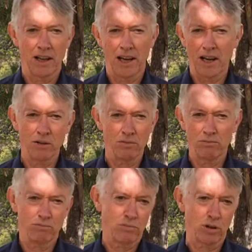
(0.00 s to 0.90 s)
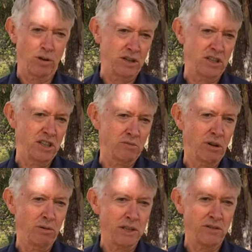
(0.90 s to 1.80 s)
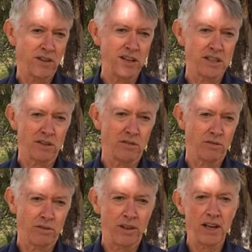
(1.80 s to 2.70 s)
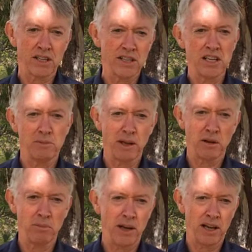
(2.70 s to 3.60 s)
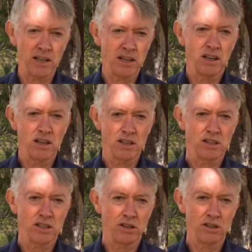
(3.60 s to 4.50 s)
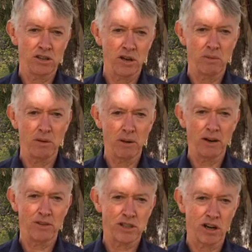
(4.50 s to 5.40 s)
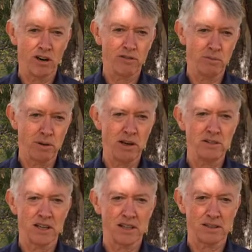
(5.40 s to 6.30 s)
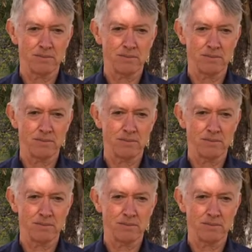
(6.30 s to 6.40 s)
And the question is, well, which of these things need to be compared to determine the benefits of the project?